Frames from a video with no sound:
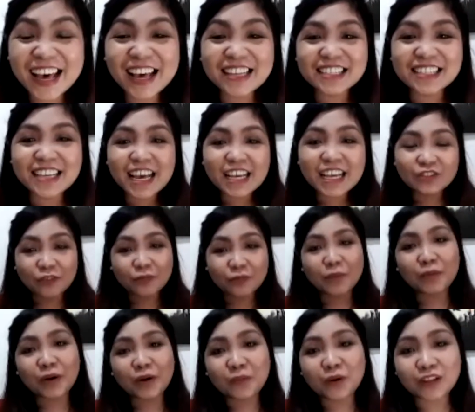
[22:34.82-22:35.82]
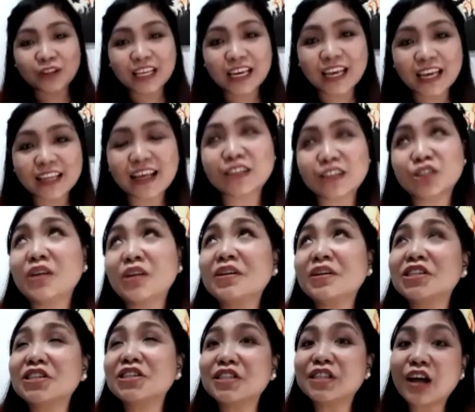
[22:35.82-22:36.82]
yes. We've been promoting it. Actually, we
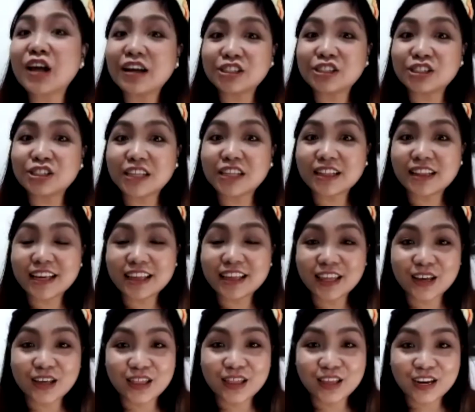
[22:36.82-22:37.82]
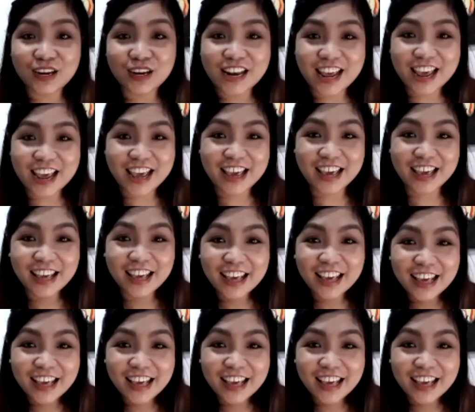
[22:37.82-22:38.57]
just launched it like the other day.